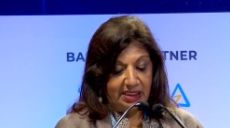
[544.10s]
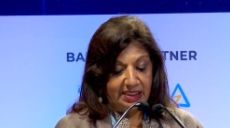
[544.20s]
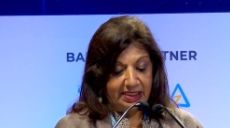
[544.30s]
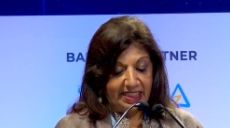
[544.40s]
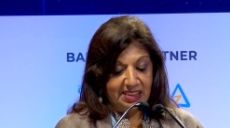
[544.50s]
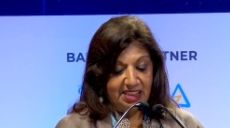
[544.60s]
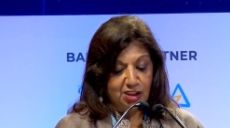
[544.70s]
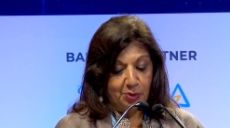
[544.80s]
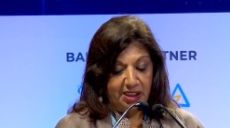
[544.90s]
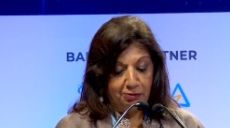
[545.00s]
in
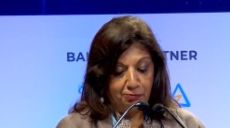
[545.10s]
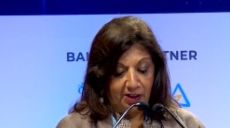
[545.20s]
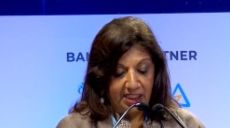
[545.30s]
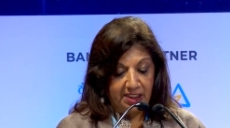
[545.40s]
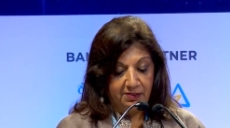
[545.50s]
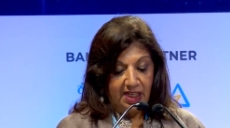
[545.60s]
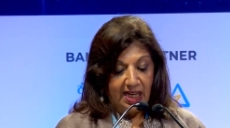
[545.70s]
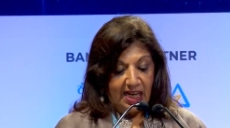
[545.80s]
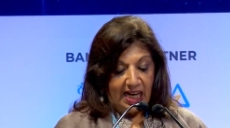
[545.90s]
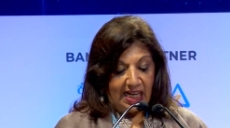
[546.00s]
1925,
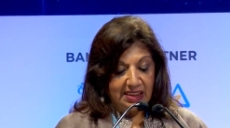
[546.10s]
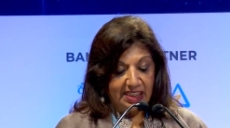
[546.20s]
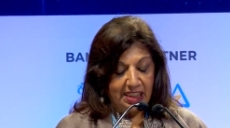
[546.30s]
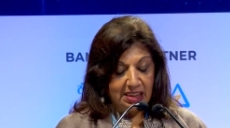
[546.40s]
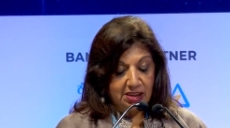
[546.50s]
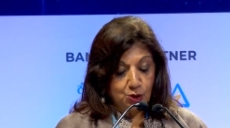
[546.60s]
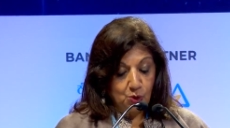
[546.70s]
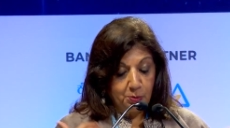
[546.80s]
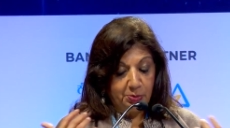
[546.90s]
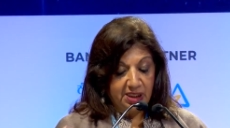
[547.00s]
and then took
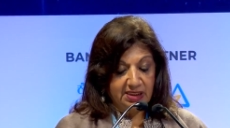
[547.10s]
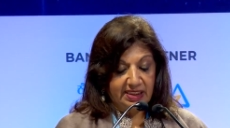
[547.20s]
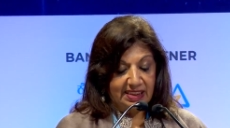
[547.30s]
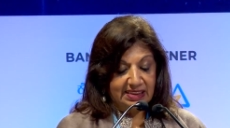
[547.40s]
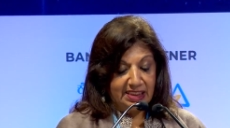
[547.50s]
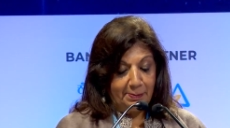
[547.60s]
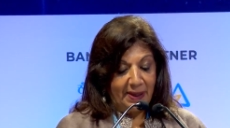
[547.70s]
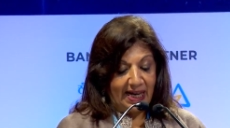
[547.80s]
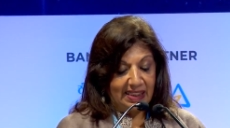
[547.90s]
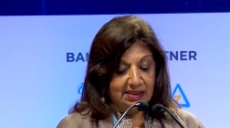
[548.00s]
birth as
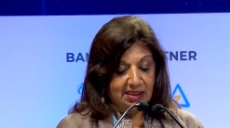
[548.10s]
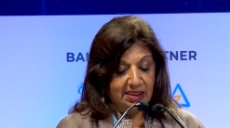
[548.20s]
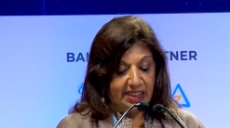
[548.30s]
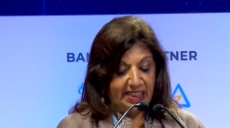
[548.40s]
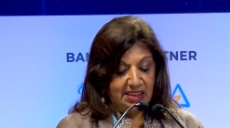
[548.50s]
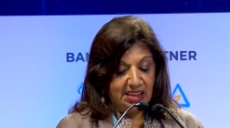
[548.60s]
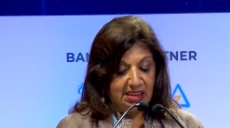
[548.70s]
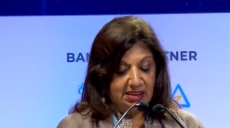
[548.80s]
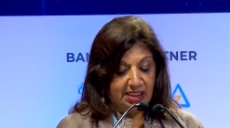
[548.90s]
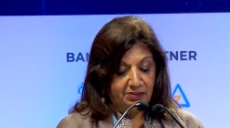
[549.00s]
NIMHANS in
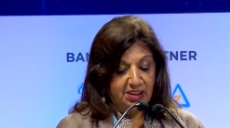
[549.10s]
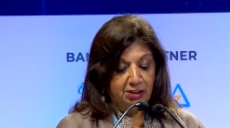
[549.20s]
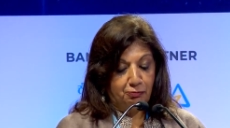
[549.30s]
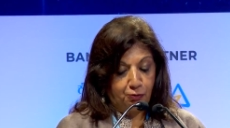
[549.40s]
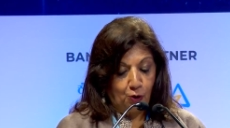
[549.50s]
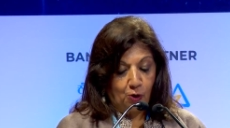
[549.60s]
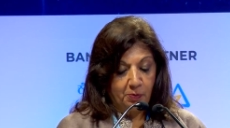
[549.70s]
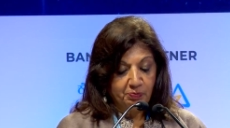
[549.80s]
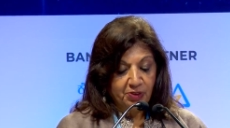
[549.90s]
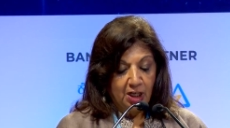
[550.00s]
1974
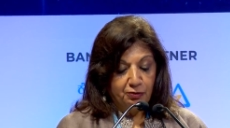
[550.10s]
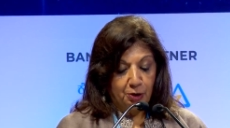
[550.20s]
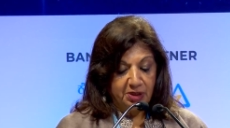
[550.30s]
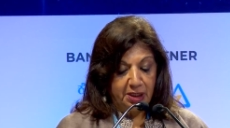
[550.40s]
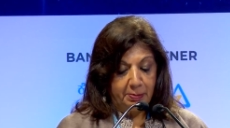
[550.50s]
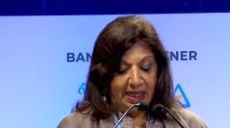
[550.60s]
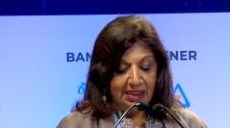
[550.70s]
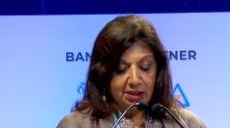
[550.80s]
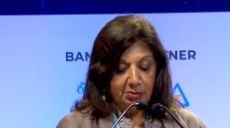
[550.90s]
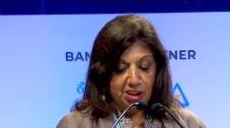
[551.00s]
from the
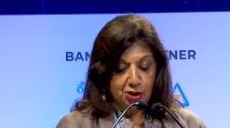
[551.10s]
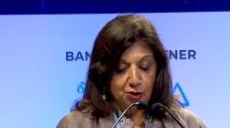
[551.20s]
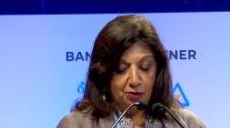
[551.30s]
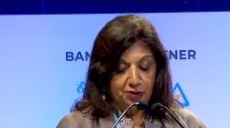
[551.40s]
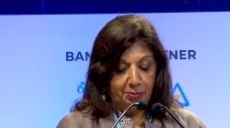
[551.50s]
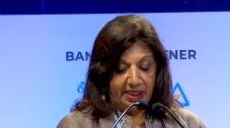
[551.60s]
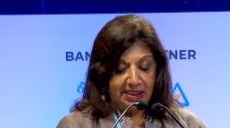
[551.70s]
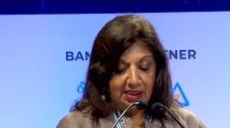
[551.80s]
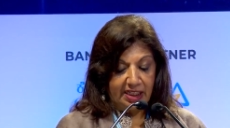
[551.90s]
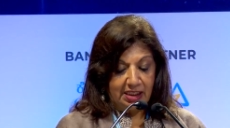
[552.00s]
amalgamation of the
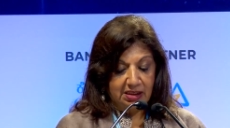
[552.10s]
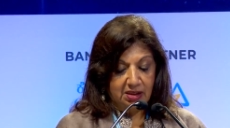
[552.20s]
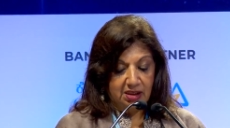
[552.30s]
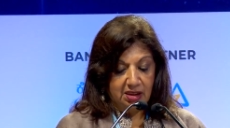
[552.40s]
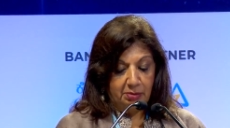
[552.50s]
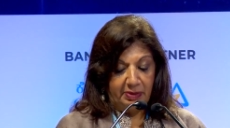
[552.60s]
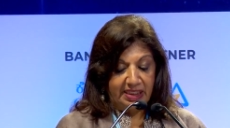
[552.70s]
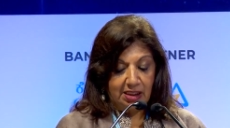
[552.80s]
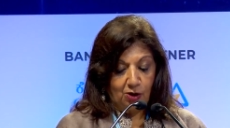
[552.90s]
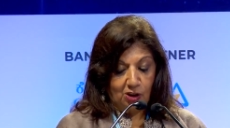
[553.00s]
Mental Health
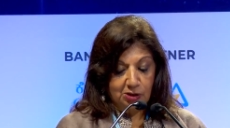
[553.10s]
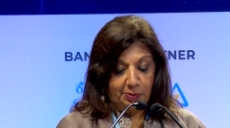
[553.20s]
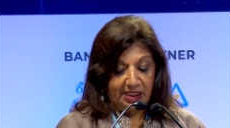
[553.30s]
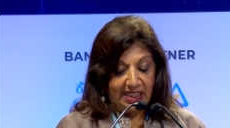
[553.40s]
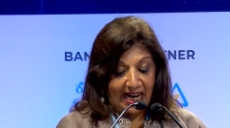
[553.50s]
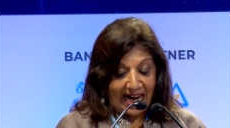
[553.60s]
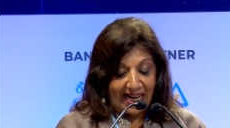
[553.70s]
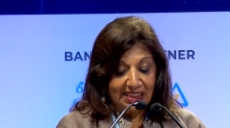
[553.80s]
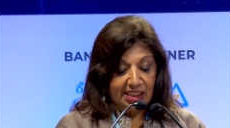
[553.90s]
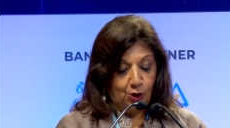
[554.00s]
Mental Hospital
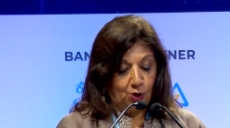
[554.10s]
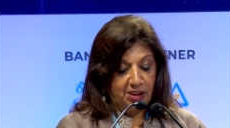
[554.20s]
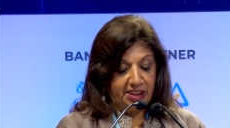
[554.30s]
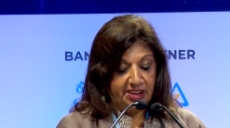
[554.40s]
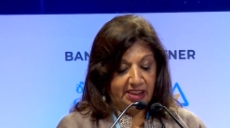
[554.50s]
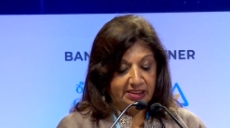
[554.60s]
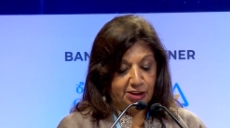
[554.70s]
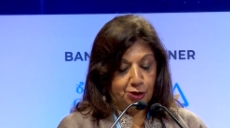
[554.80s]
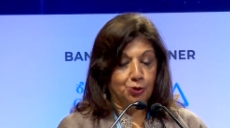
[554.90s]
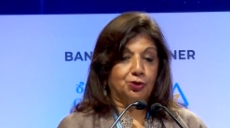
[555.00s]
and the All India
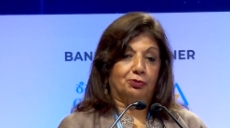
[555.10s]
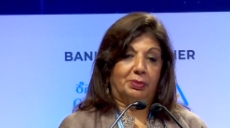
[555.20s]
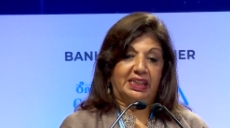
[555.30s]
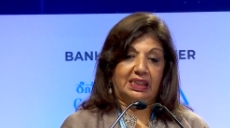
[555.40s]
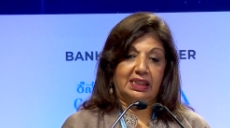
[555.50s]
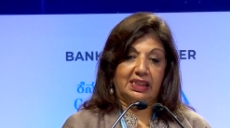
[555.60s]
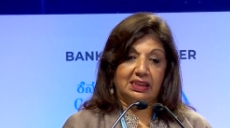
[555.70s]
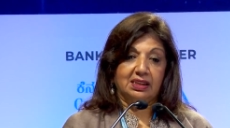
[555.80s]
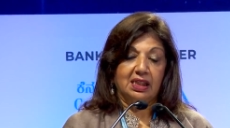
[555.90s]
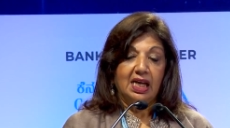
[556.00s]
Institute of Mental
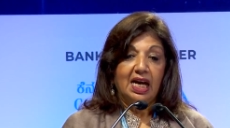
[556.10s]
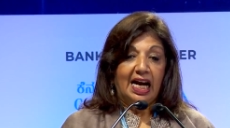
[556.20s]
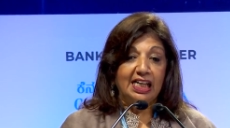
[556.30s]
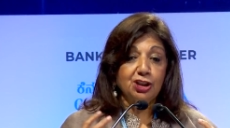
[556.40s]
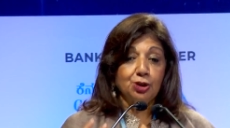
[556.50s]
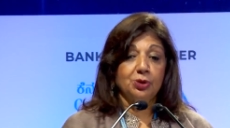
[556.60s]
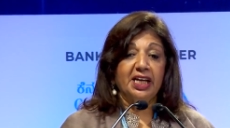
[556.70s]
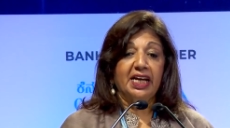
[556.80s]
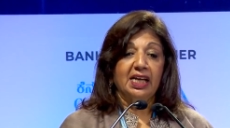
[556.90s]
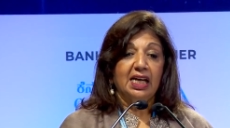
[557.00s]
Health. And
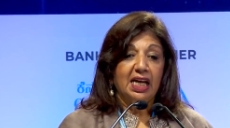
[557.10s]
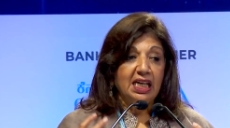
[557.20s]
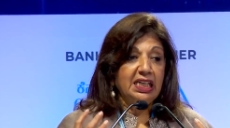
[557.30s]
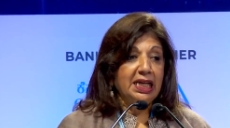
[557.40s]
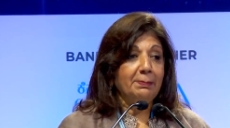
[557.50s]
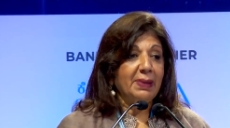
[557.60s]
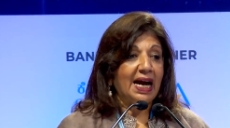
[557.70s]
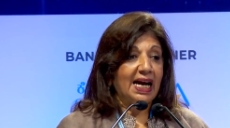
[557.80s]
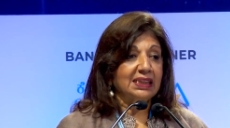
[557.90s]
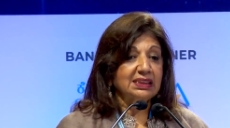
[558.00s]
today,
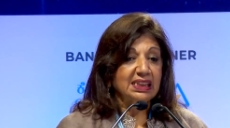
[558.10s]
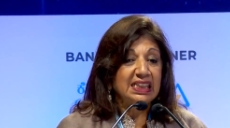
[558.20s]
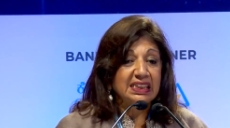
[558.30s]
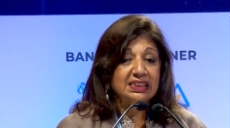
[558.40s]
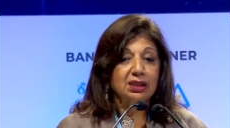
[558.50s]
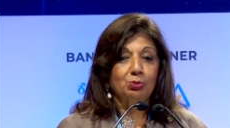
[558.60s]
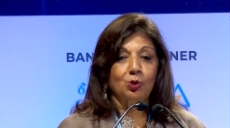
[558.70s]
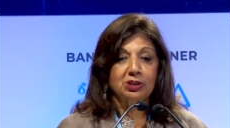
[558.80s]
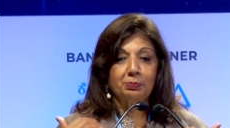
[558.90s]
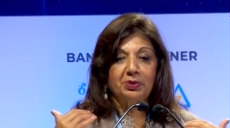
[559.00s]
NIMHANS is the
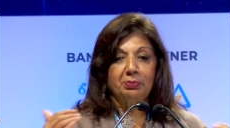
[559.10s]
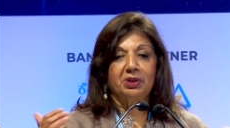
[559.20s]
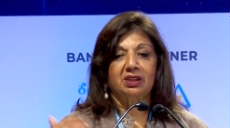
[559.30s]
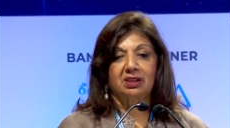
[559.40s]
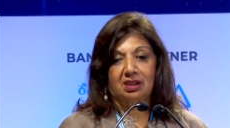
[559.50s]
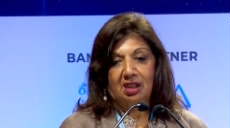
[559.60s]
most premier